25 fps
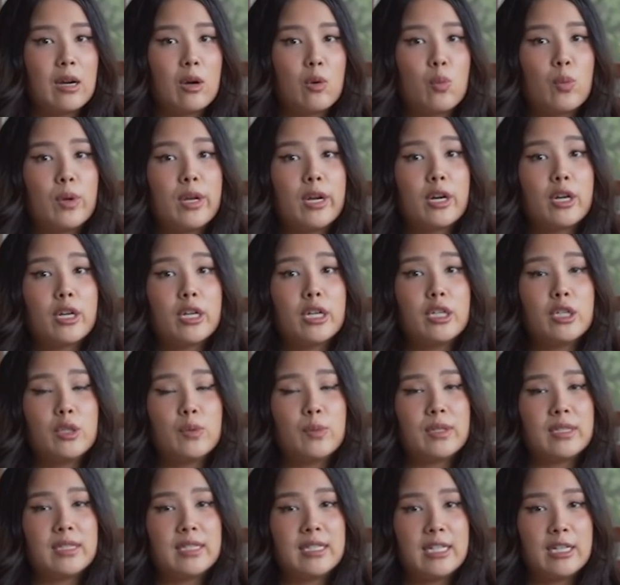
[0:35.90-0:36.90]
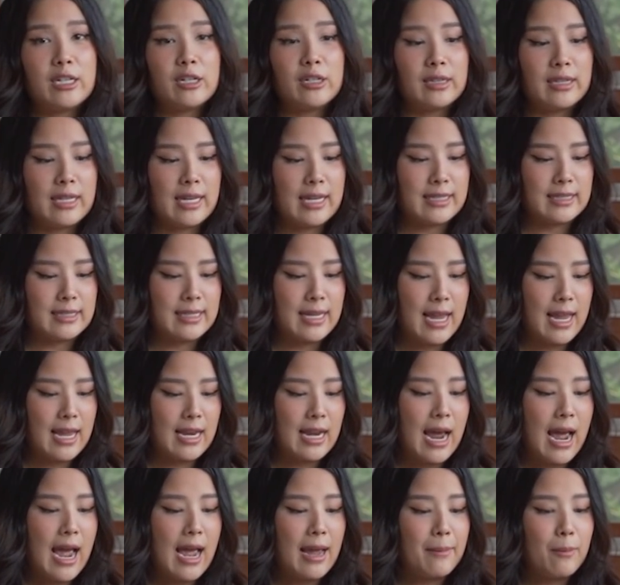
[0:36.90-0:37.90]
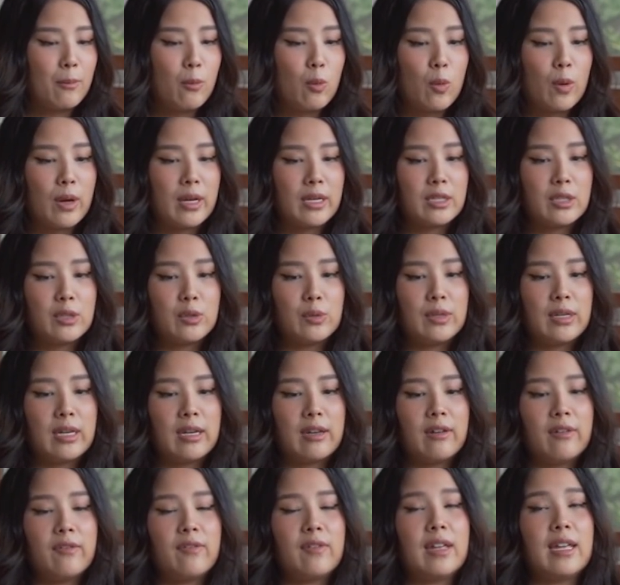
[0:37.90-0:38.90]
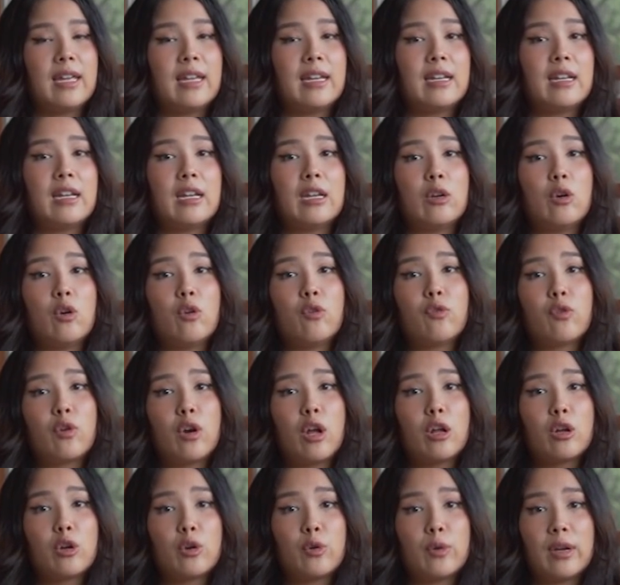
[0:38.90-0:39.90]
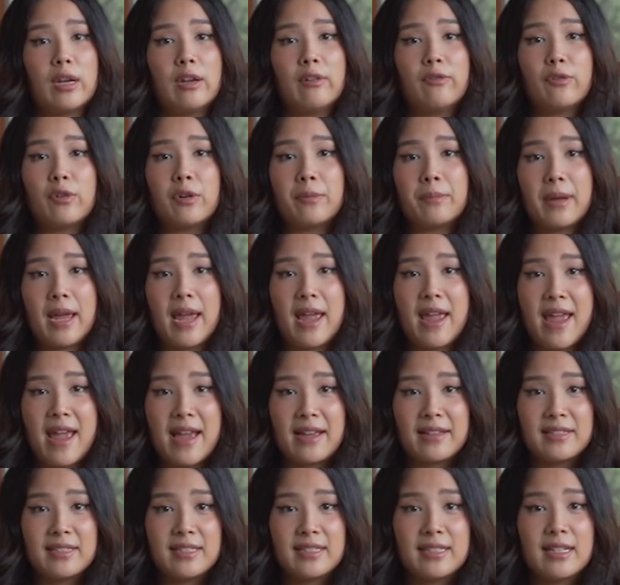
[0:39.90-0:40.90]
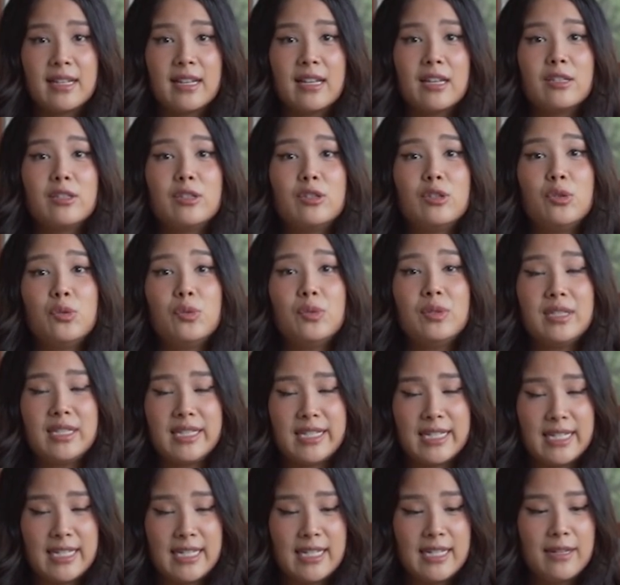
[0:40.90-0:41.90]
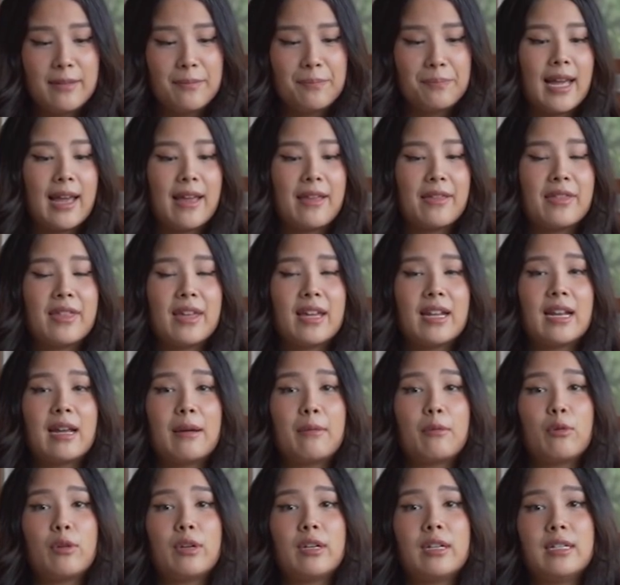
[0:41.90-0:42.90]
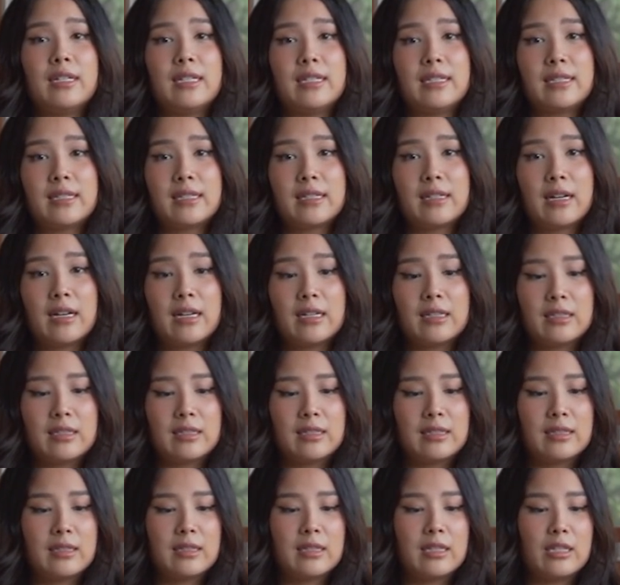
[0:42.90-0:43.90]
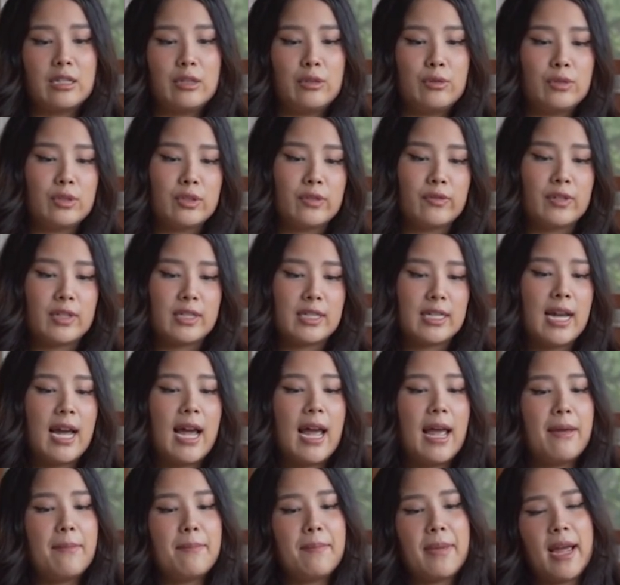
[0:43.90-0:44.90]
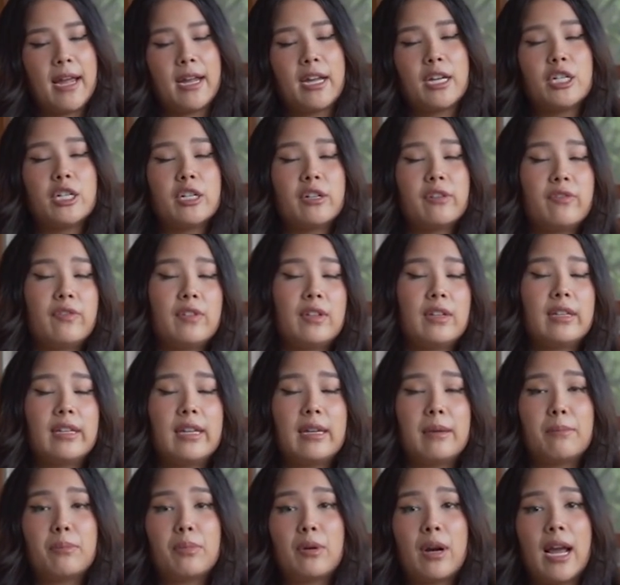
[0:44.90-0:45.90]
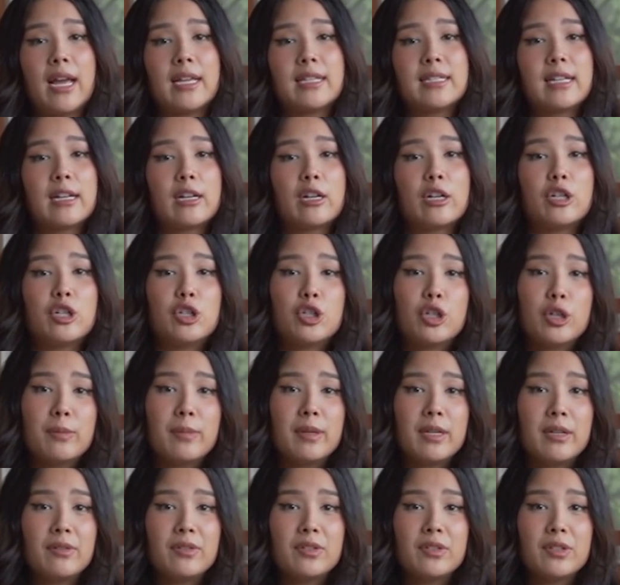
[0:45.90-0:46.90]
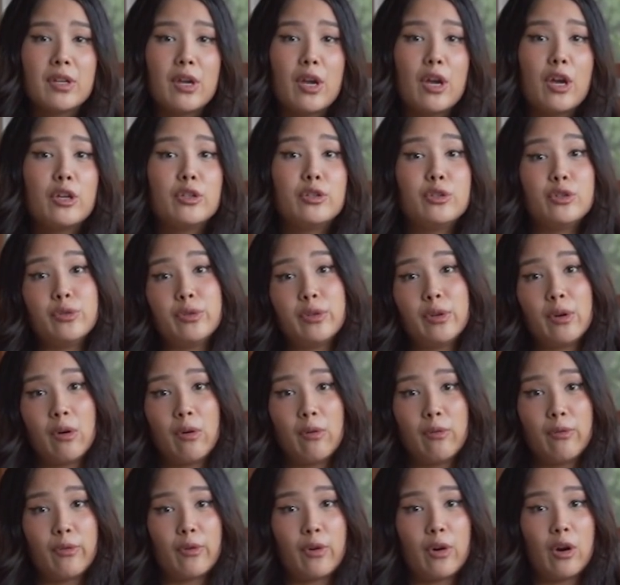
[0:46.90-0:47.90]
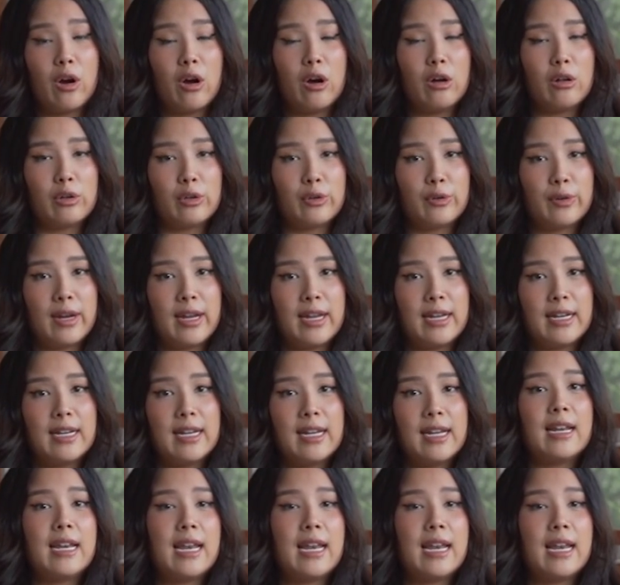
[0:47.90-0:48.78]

we're going to do a tier list and I'm going to give it an overall grade from S to D, and then I'm going to discuss the use over time, packaging, feeling, price that contributes to the overall grade.